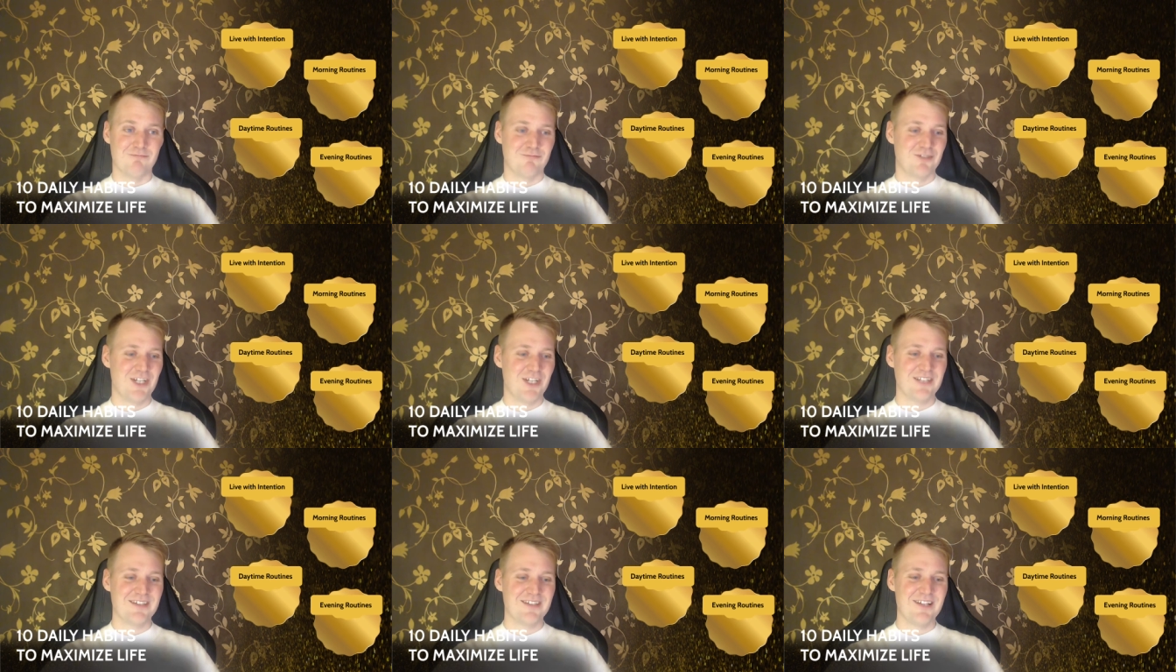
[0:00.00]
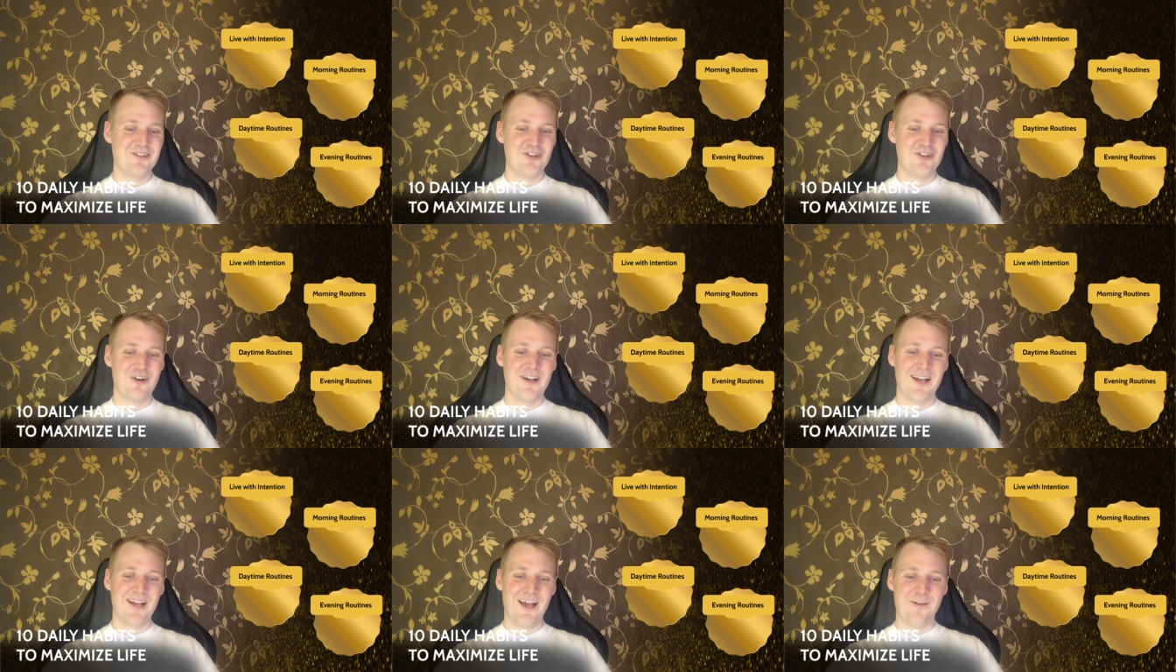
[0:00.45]
just
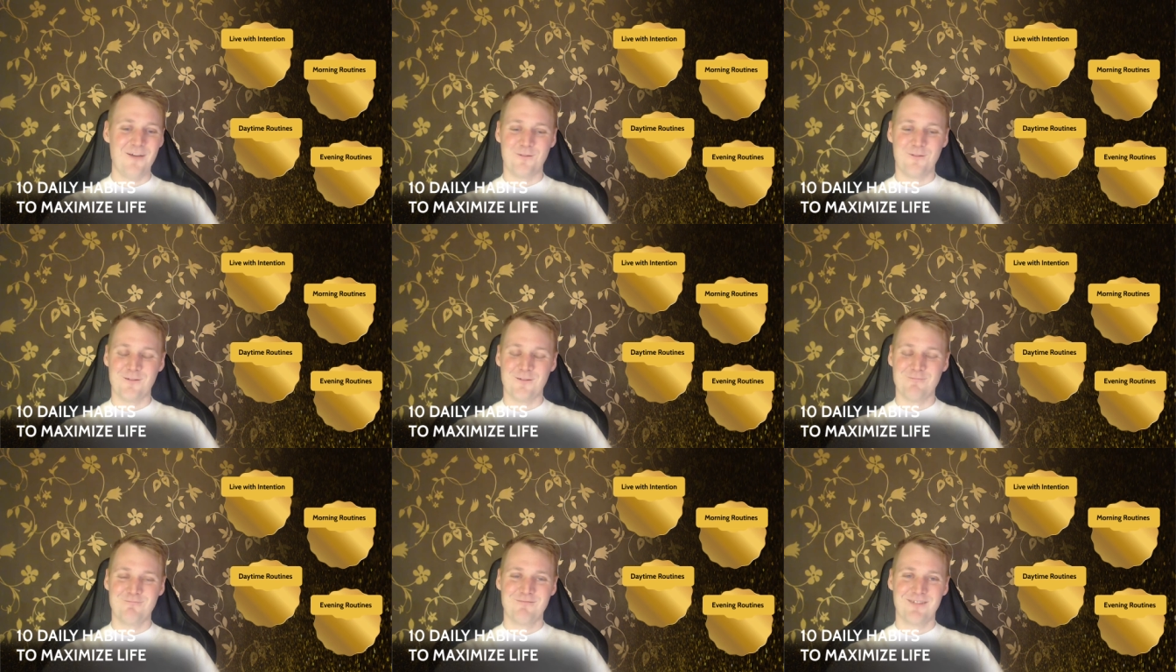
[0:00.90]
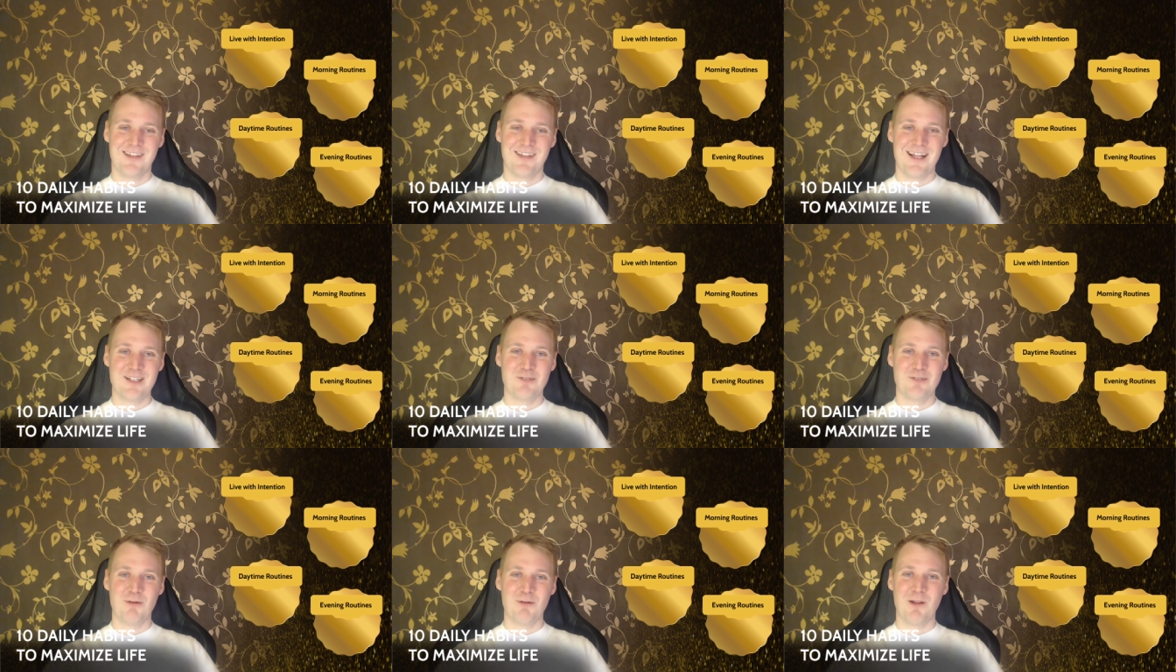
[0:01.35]
enjoy your life.
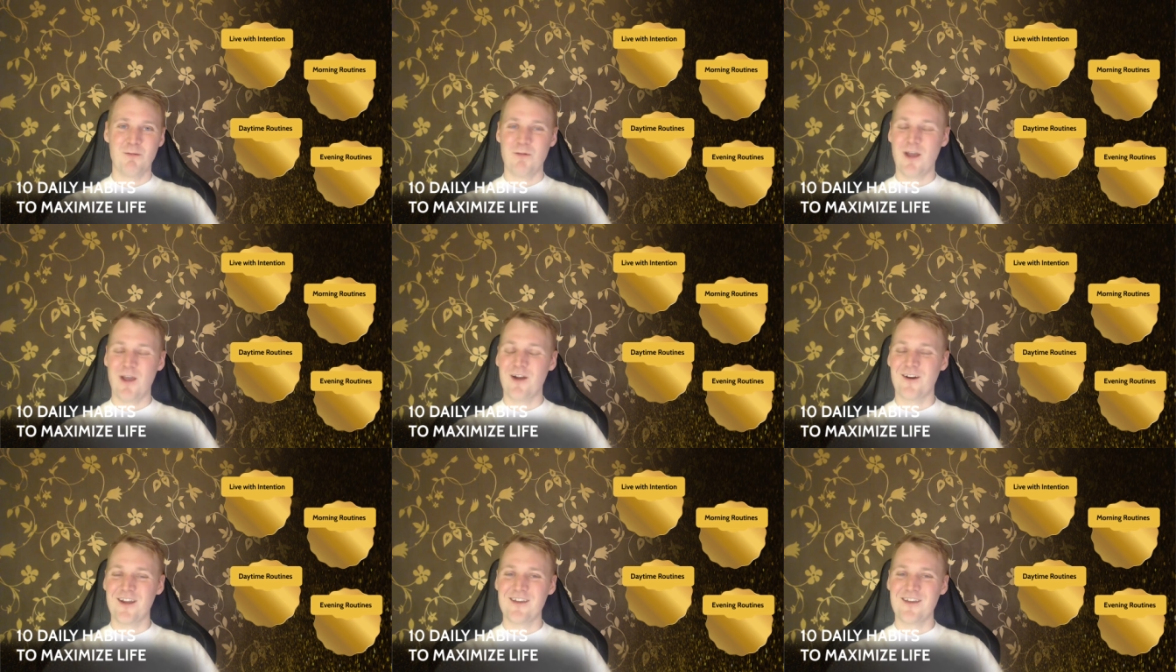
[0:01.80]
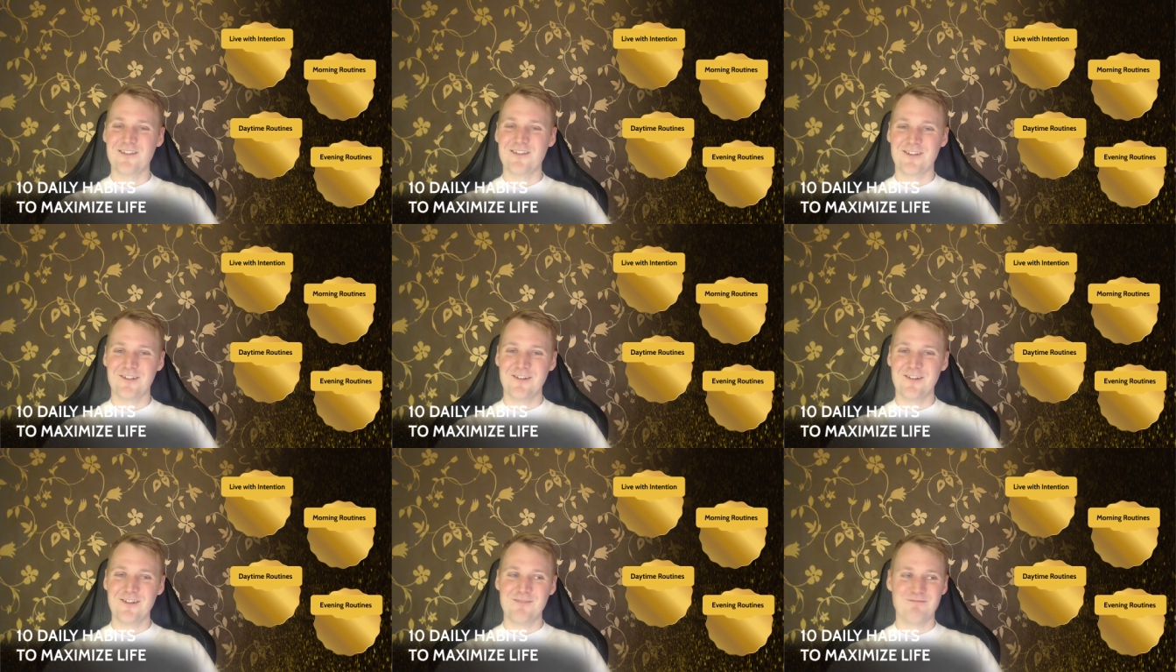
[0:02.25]
That's what we are here
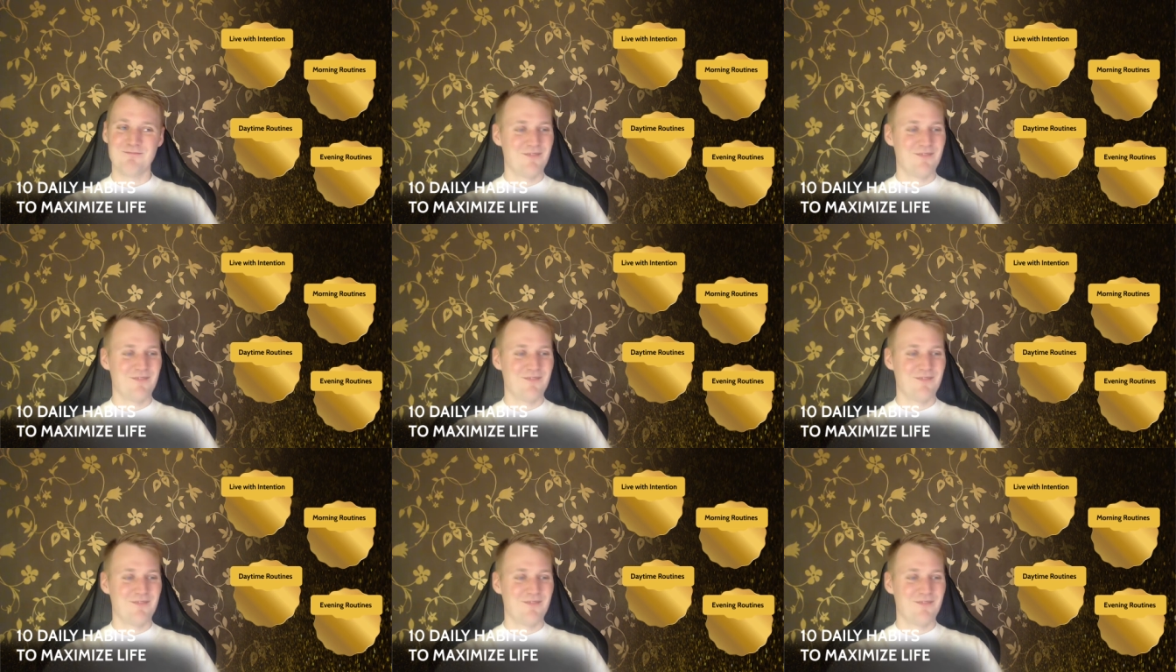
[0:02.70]
to do.